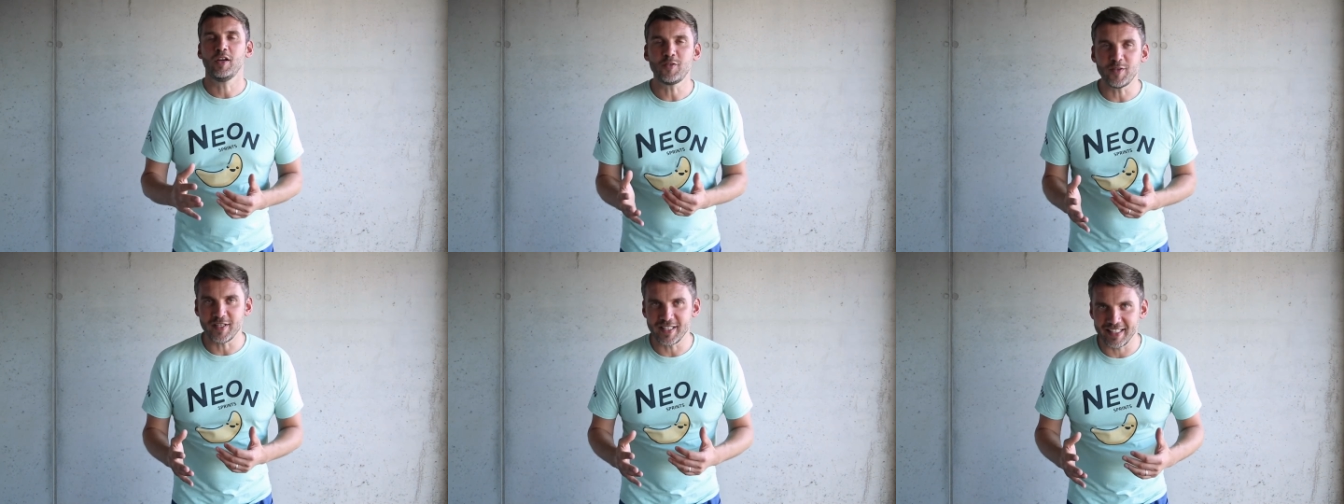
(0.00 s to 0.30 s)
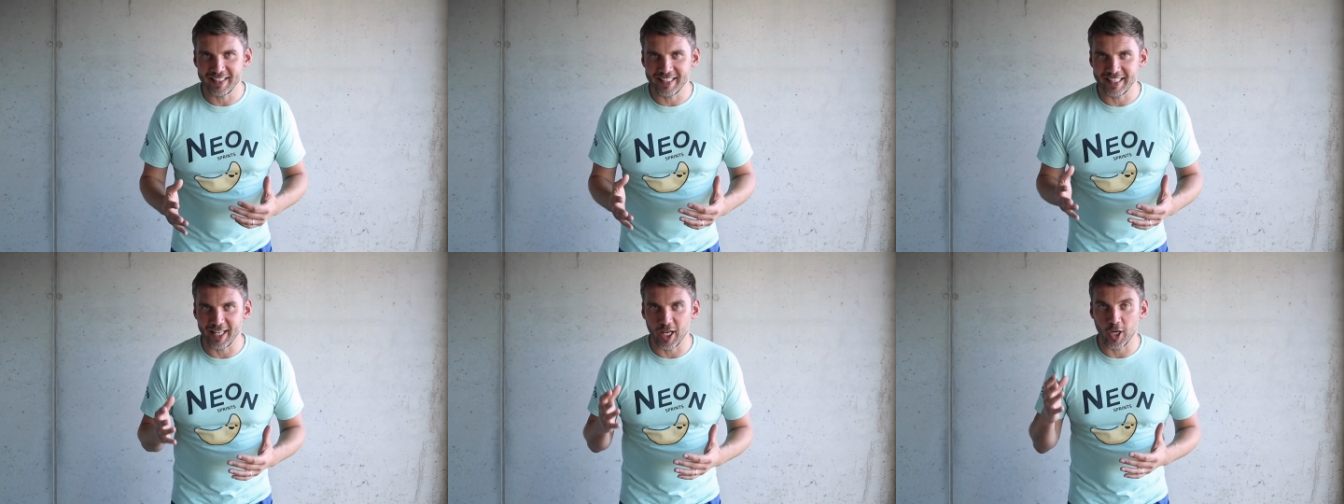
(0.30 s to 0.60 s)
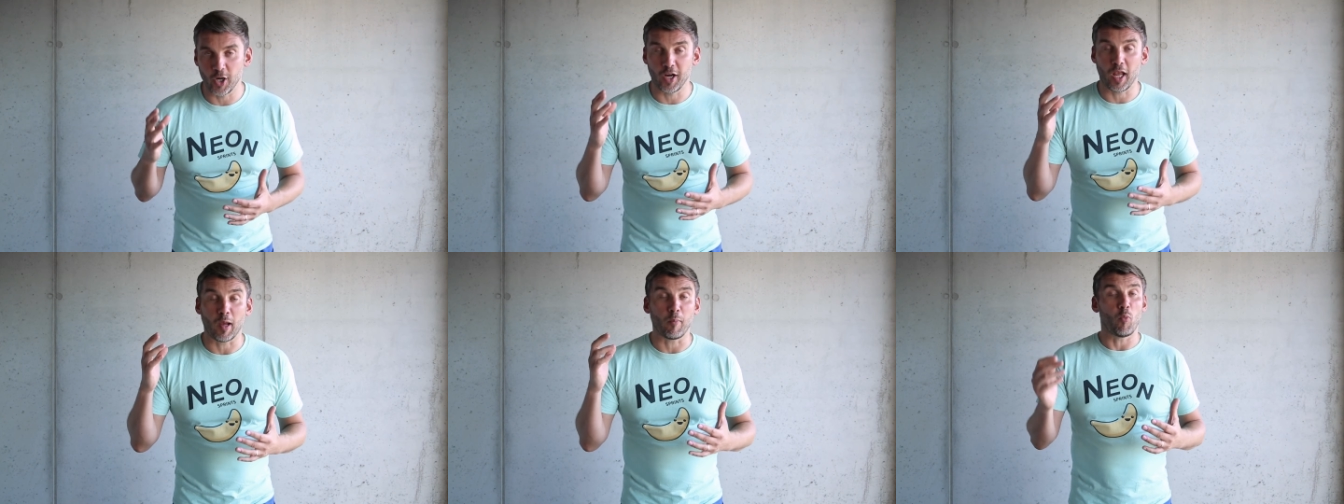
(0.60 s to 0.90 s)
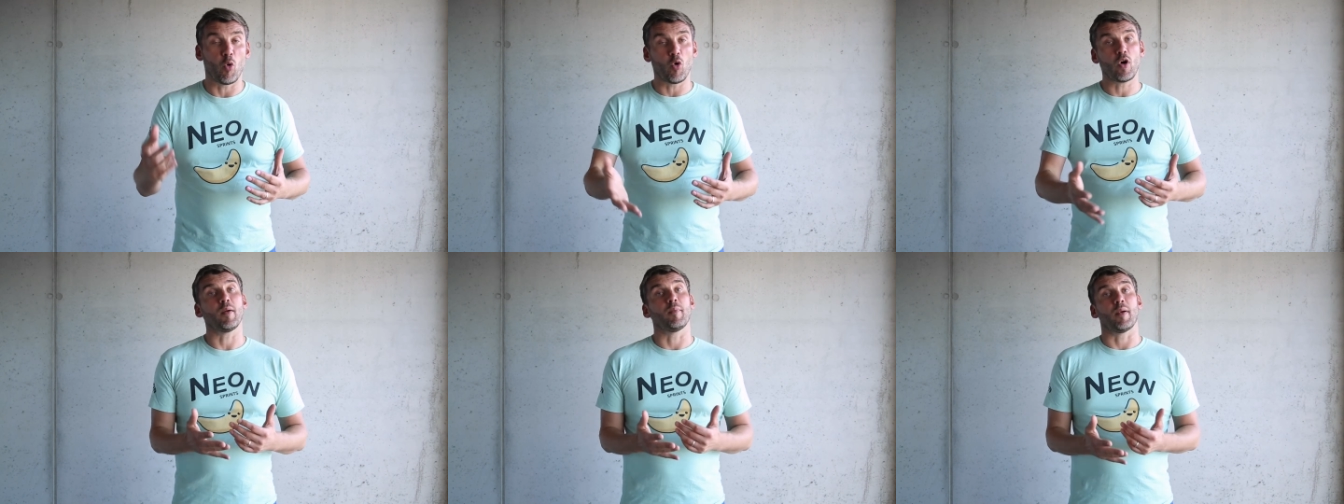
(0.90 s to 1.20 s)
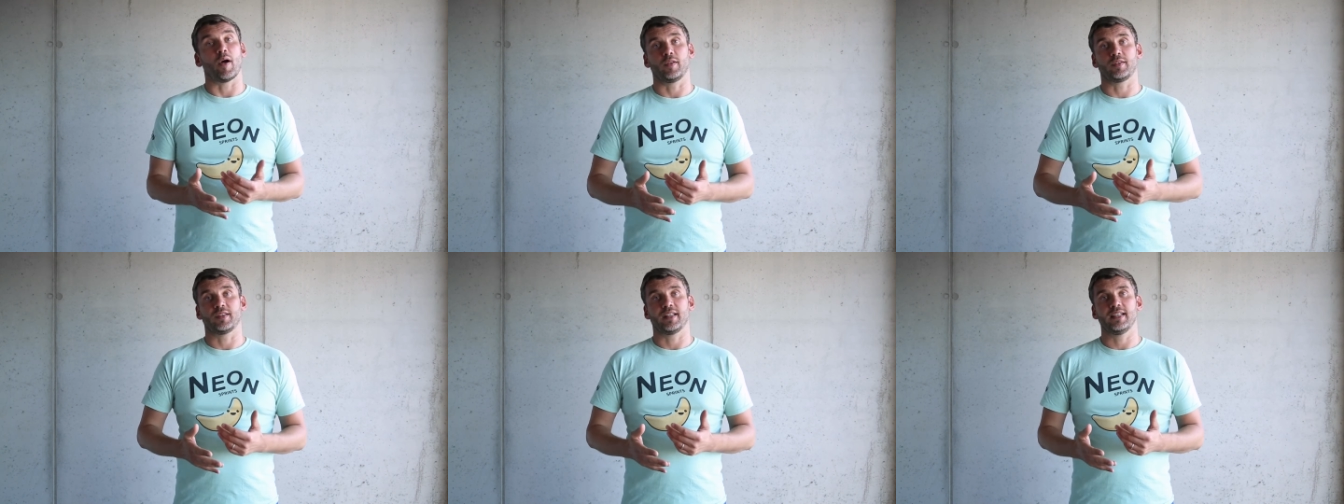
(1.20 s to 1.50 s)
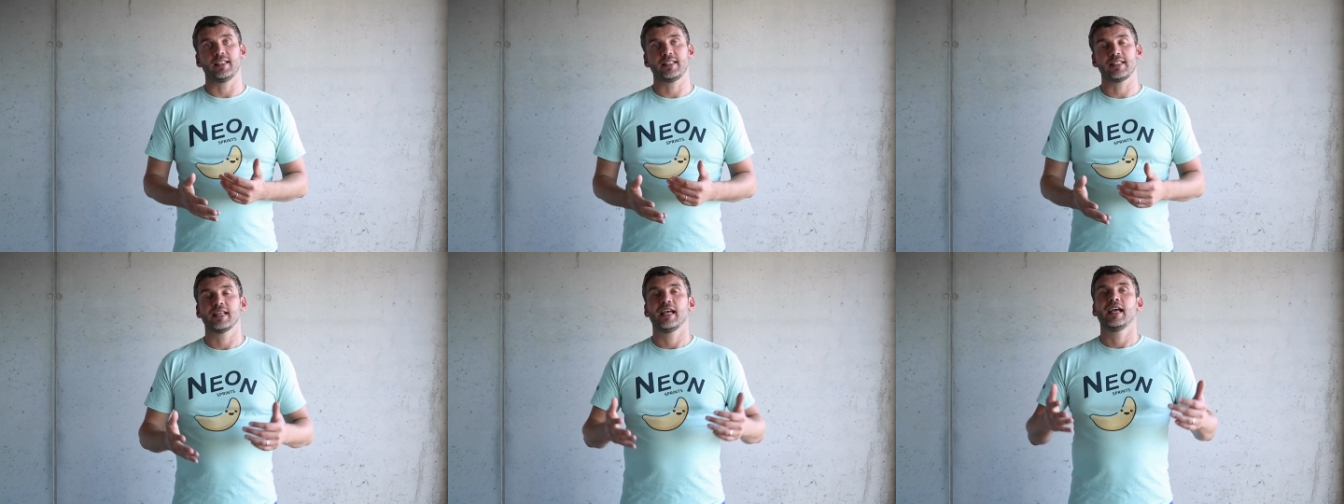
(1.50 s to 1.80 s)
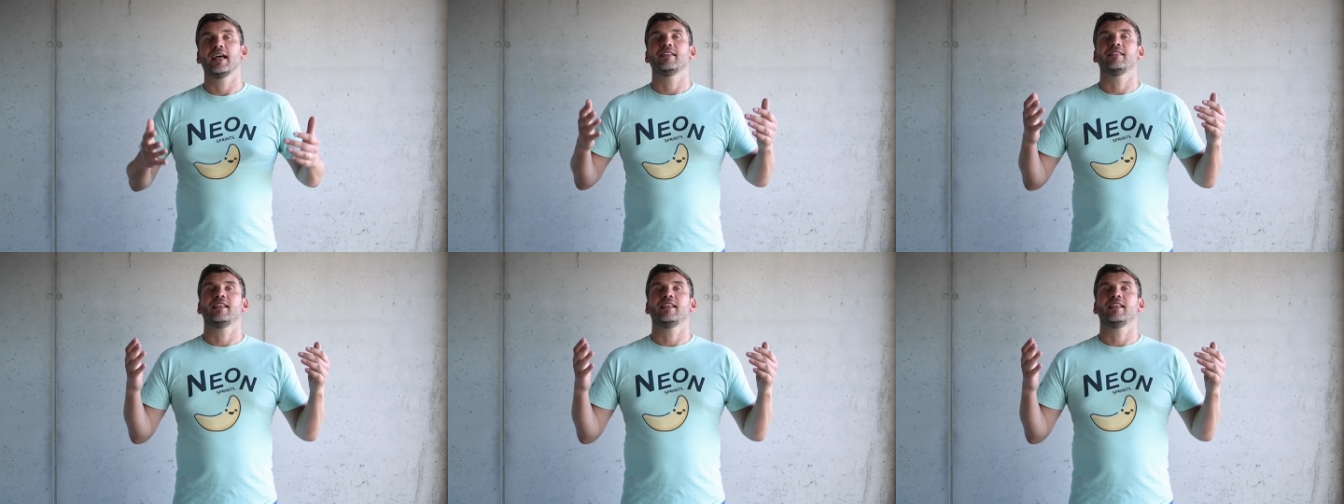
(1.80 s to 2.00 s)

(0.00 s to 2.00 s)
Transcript: interested in learning more about this,